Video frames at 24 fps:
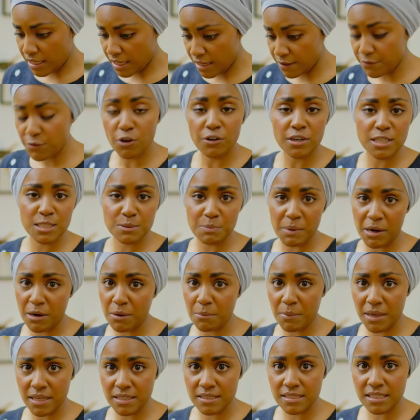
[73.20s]
If you're
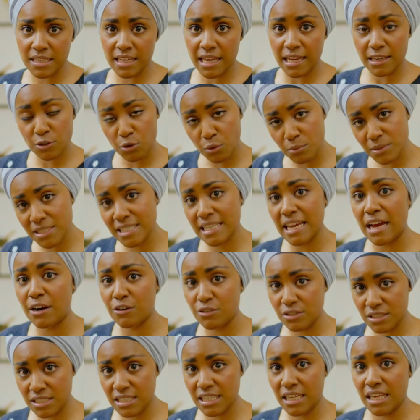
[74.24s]
experimenting, I can almost
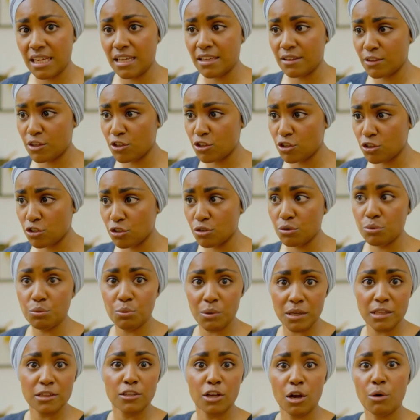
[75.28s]
guarantee that you
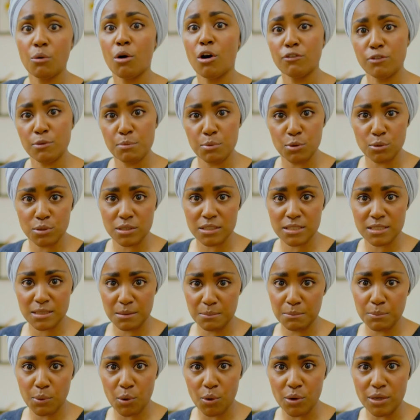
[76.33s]
will go overboard at
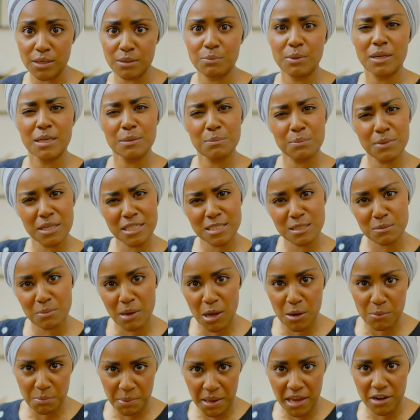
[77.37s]
some point, but it, it's
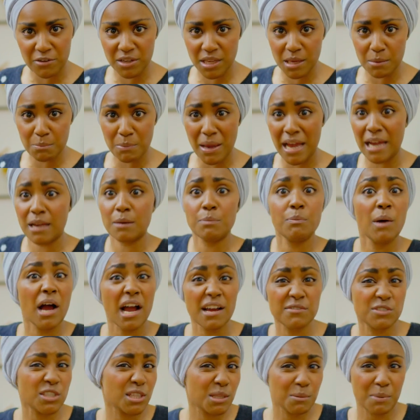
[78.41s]
about pairing it back. But
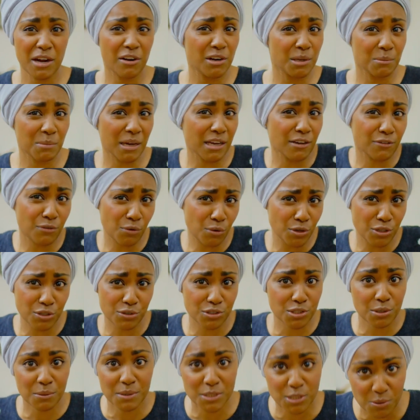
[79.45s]
I've done the pairing back for
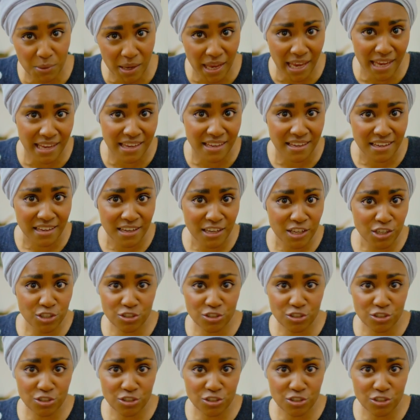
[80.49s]
you, so it's okay.